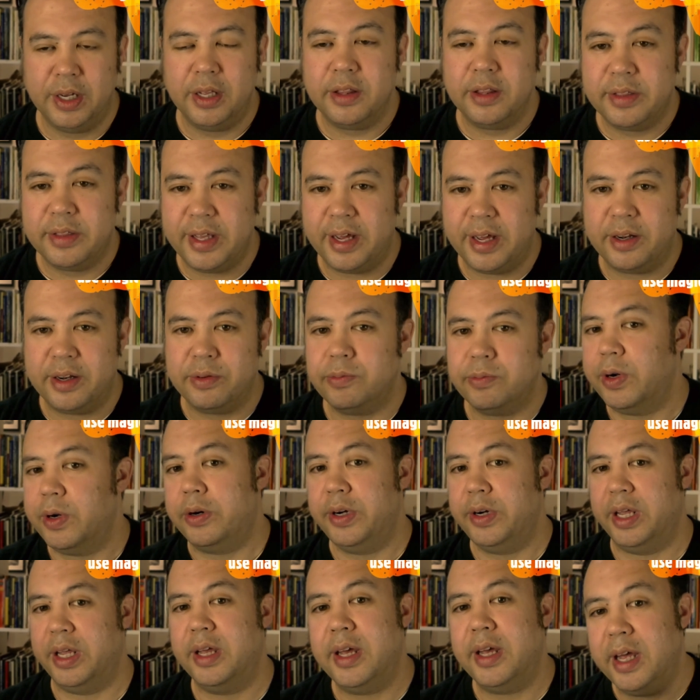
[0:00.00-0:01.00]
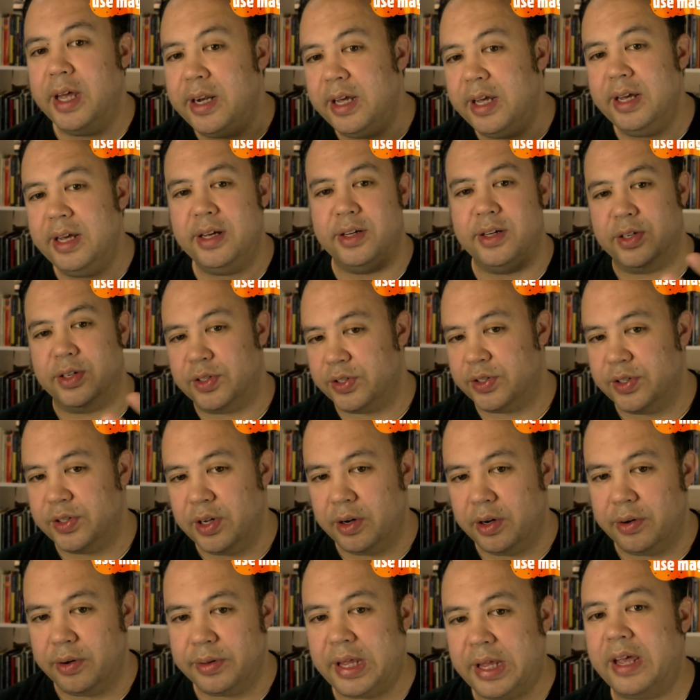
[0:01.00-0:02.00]
Then really it is,
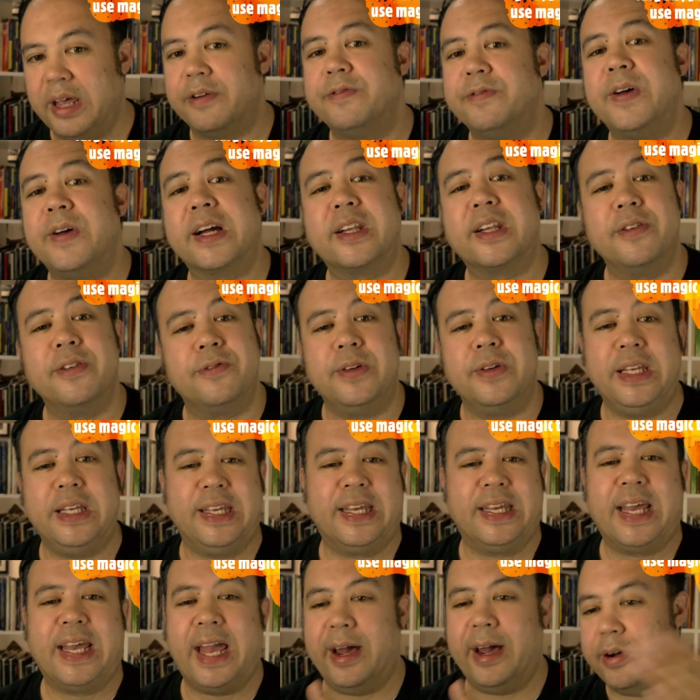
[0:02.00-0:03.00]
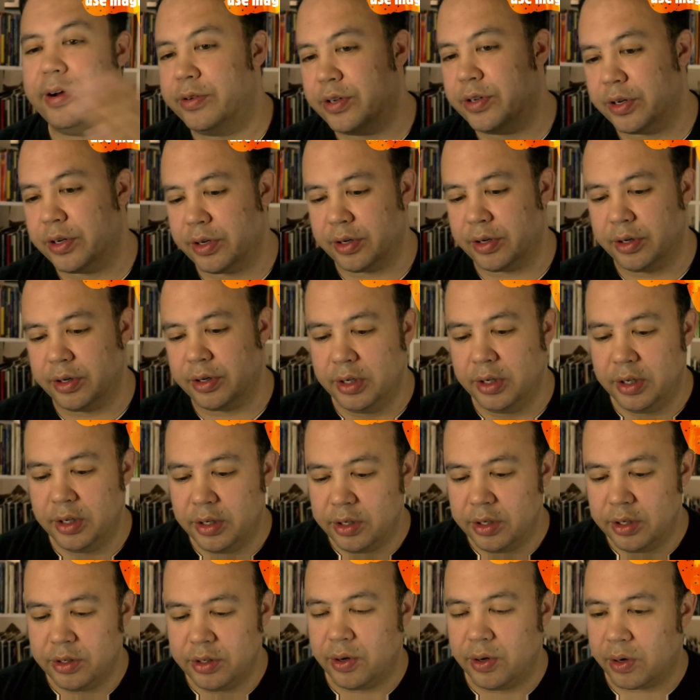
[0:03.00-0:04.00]
they effectively counter
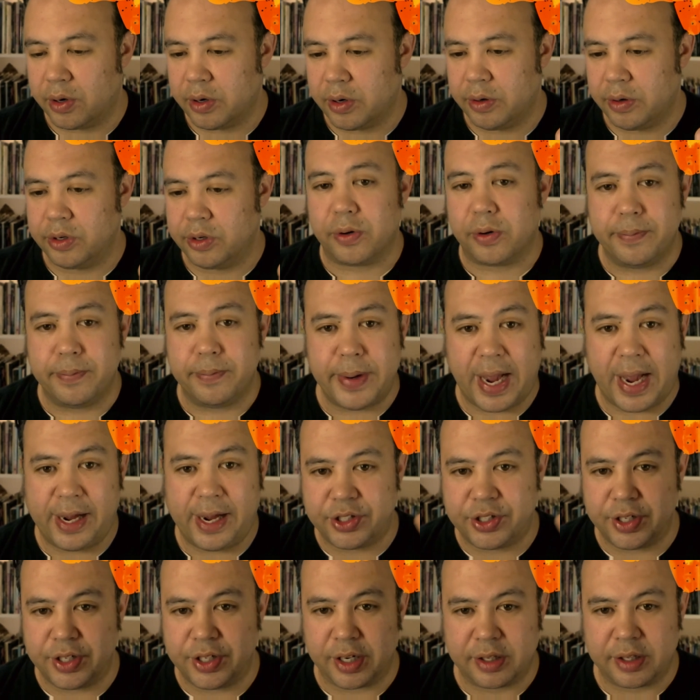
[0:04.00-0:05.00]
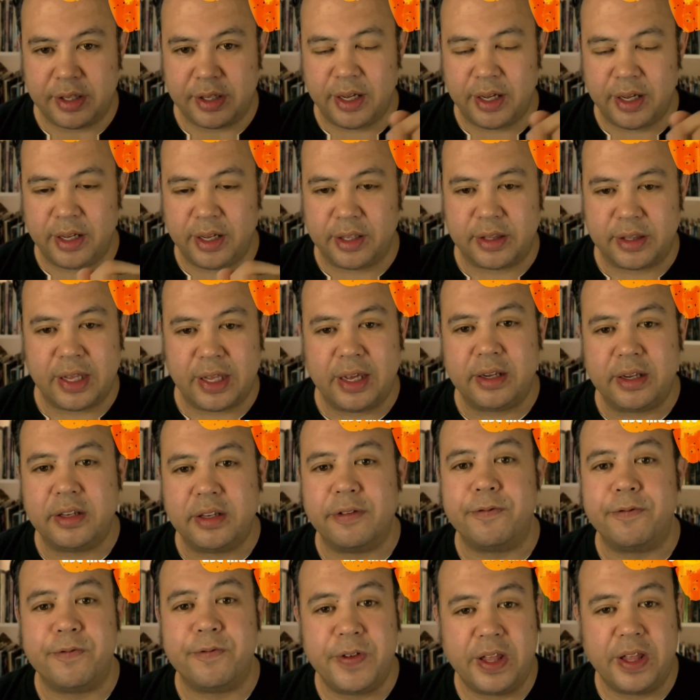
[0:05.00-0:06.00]
your magic. They
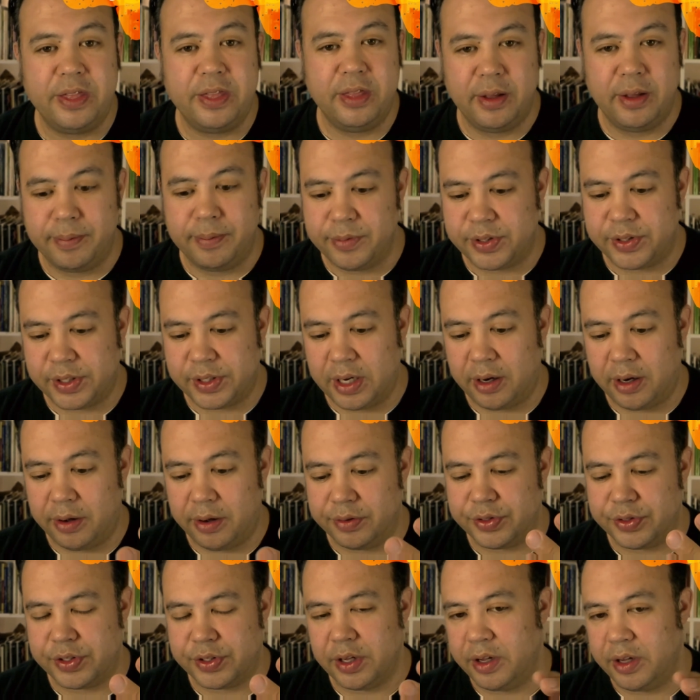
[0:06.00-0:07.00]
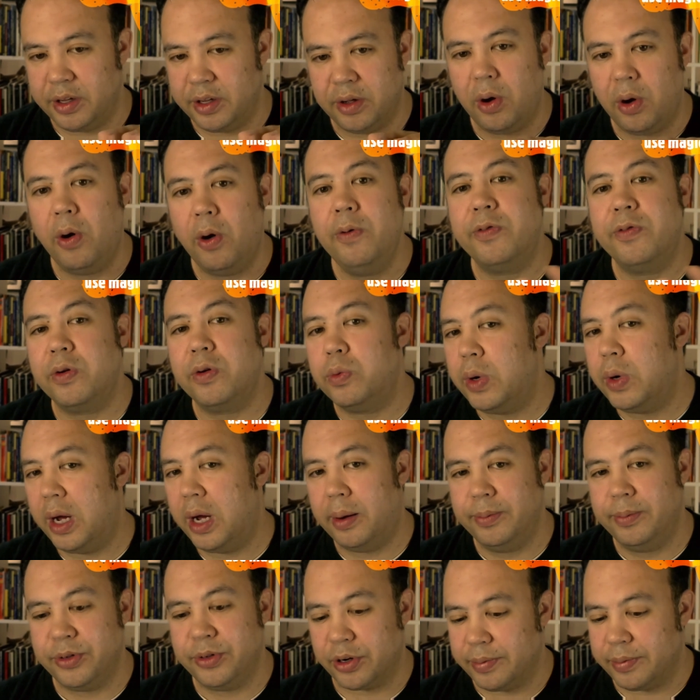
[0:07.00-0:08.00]
defend themselves. They
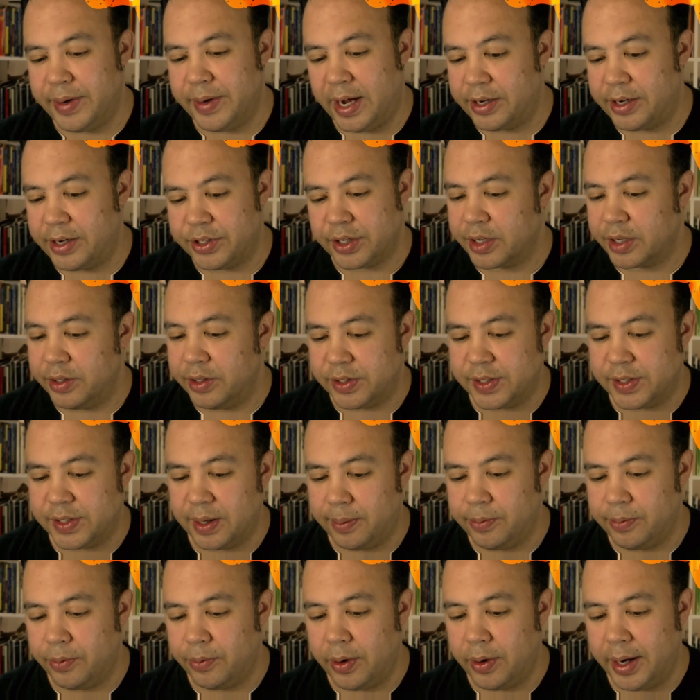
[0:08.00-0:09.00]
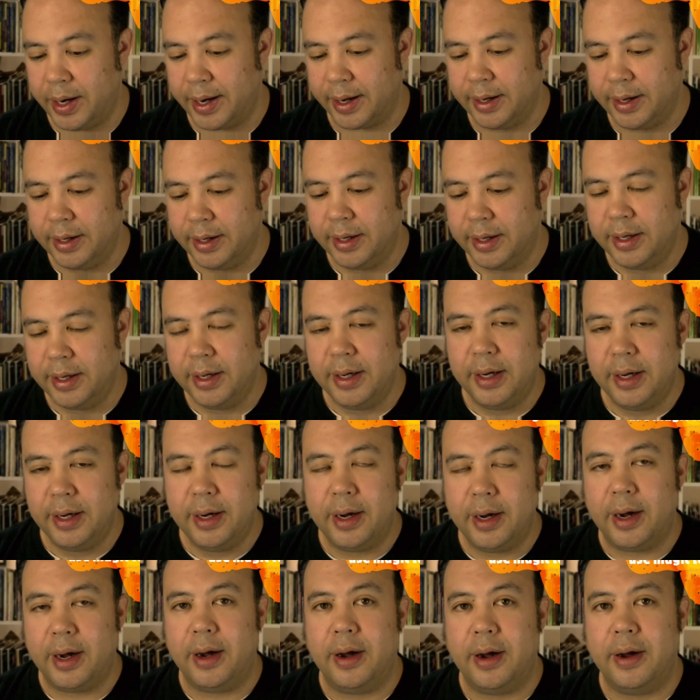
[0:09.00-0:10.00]
overwhelm your magic in some way,
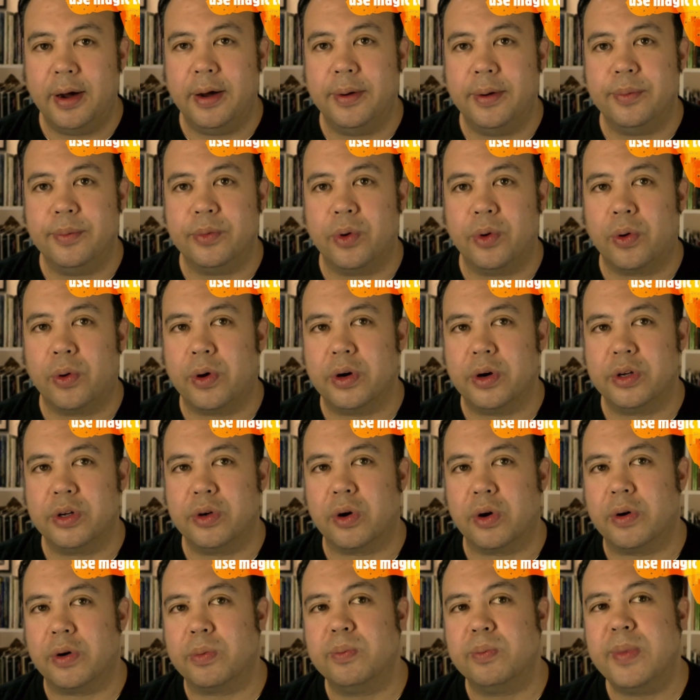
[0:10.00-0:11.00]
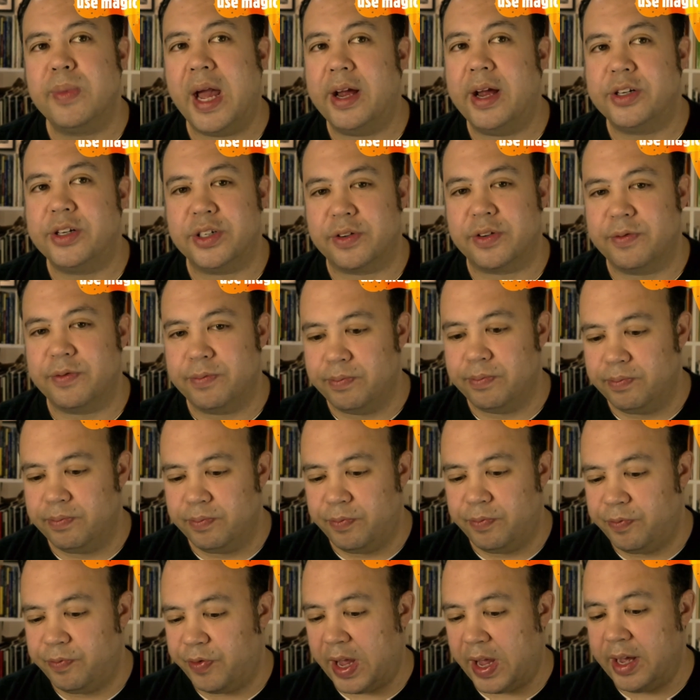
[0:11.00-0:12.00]
or your magic
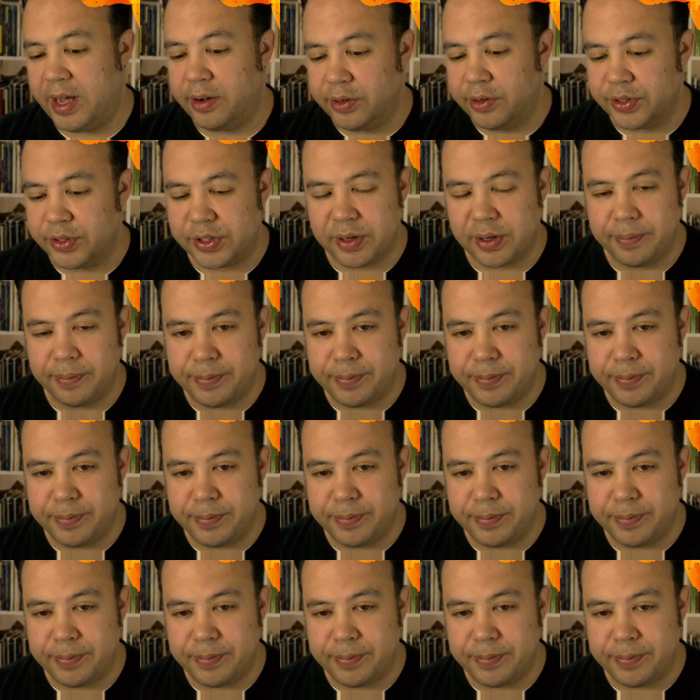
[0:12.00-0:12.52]
fails to